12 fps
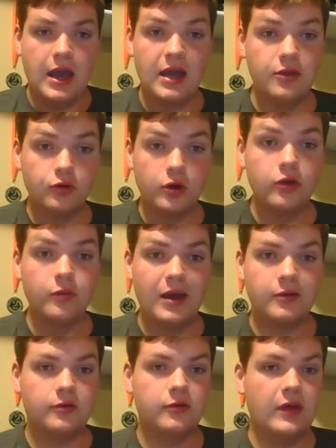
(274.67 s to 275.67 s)
And there's other
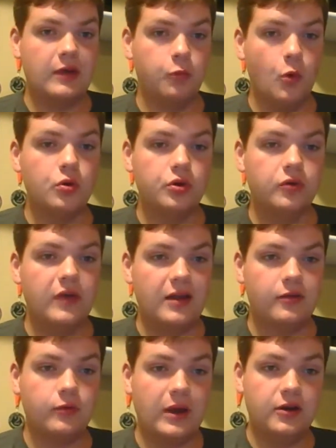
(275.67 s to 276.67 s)
masks that won't do
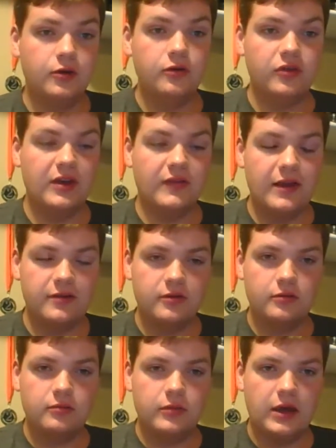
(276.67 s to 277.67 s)
that. So I do think
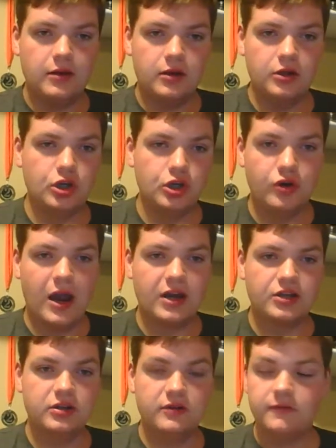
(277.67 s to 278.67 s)
that's like a
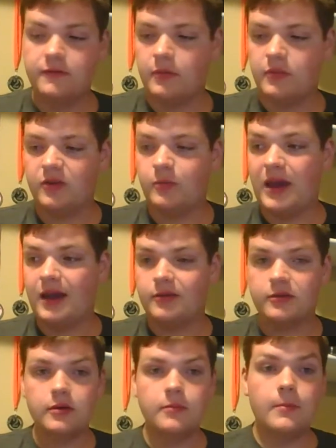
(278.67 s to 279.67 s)
detraction from this
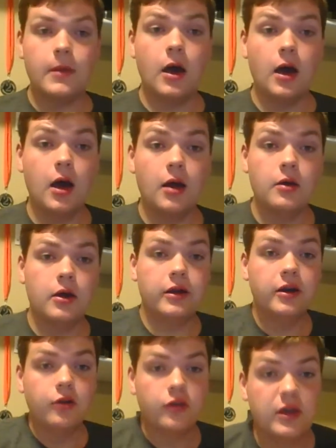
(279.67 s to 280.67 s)
mask.
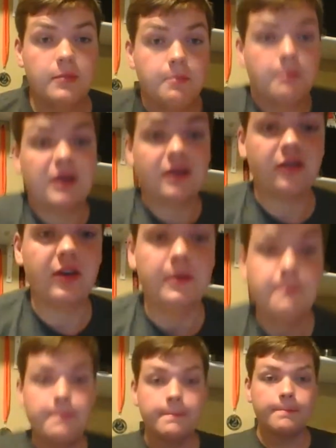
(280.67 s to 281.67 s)
Another thing, biggest
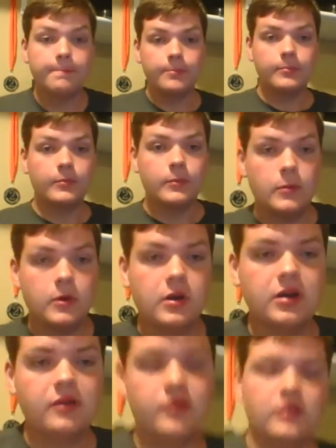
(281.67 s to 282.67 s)
thing,
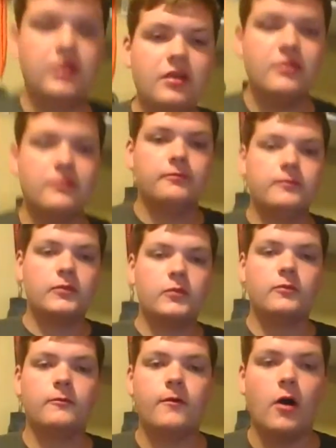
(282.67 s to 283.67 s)
because it doesn't
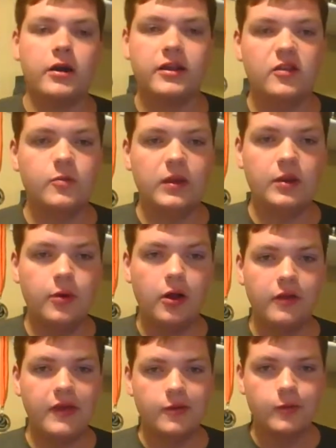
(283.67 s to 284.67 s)
fog in
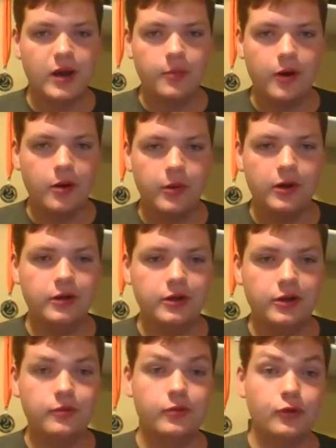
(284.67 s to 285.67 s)
speedball, and that's what I primarily
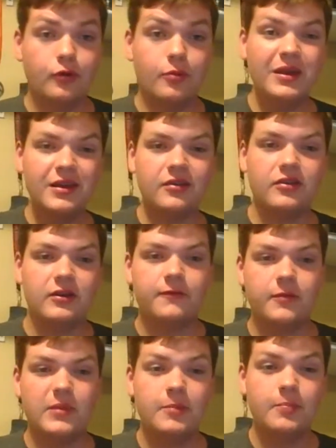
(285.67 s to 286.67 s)
do. So the biggest thing
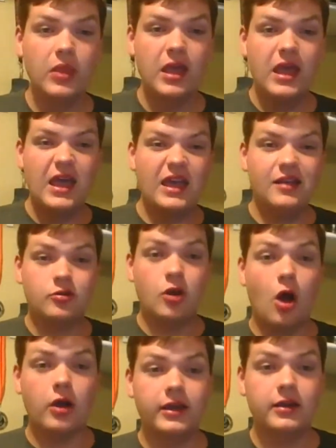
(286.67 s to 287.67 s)
for me is
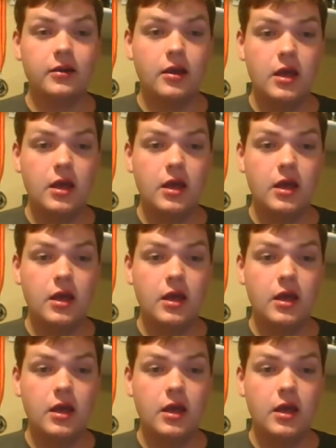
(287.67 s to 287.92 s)
talking.